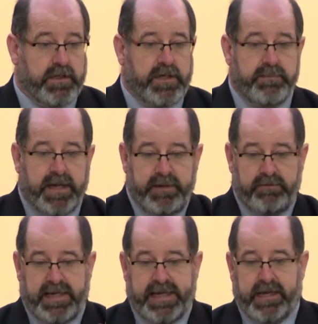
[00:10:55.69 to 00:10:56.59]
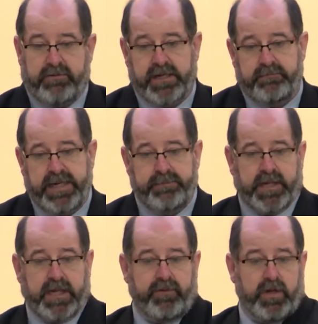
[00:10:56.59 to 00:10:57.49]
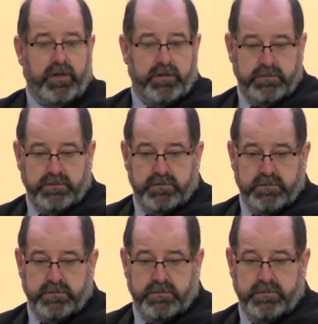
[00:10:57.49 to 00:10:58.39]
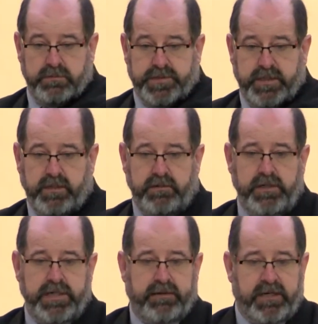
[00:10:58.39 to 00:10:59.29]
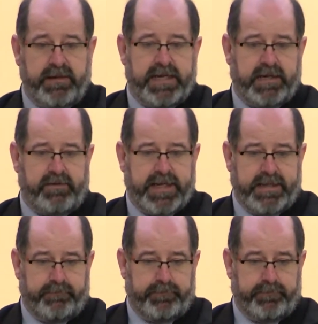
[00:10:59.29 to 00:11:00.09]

You might be really angry at me, but I've gone. So who are you now going to be angry at?